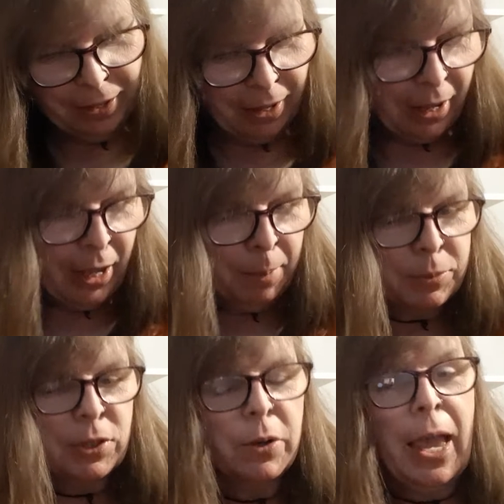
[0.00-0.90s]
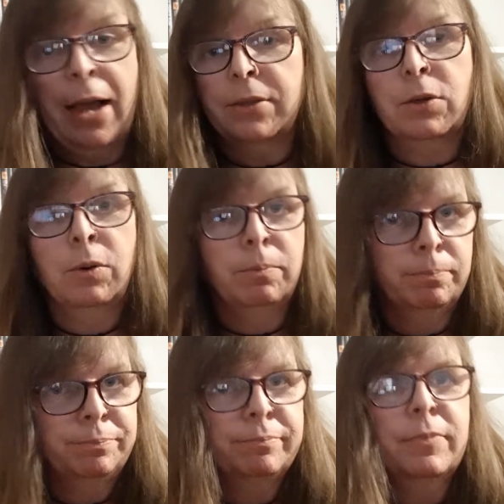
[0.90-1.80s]
So 70s,
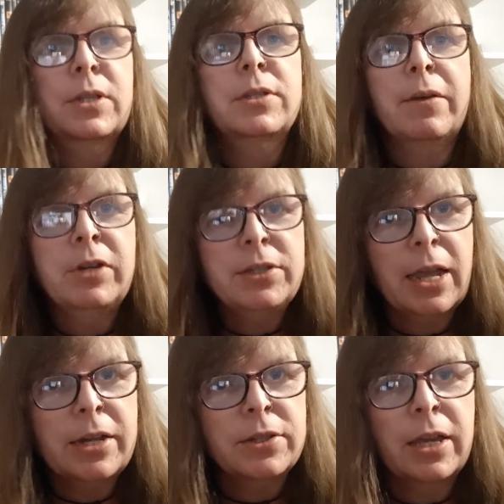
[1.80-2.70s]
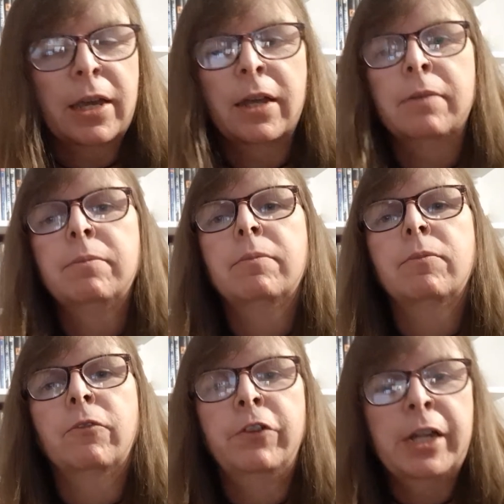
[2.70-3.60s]
80s kid,
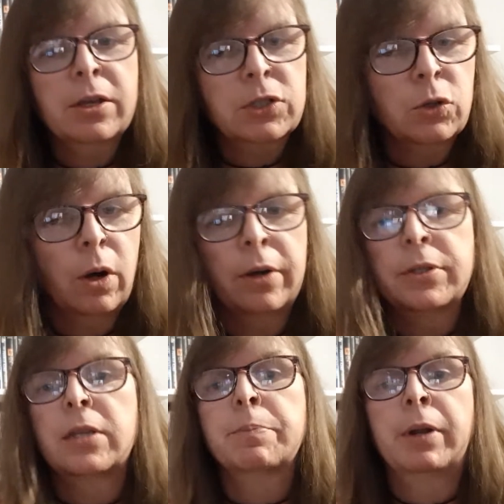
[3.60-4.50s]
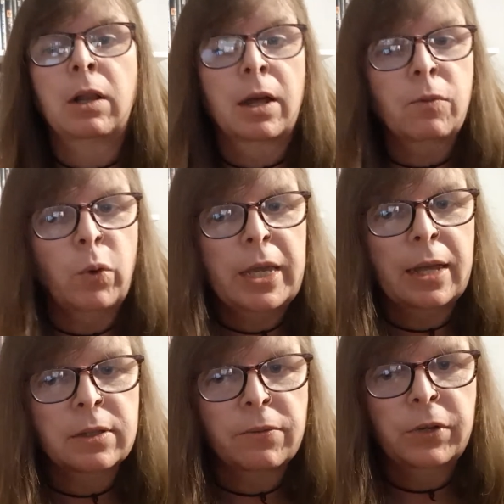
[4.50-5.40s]
video stores. I spent a lot of
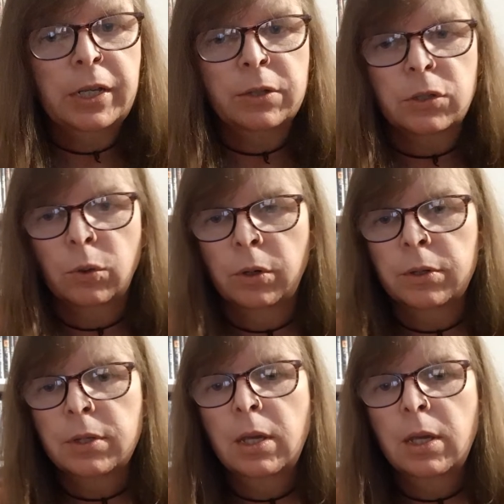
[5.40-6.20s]
weekends at video stores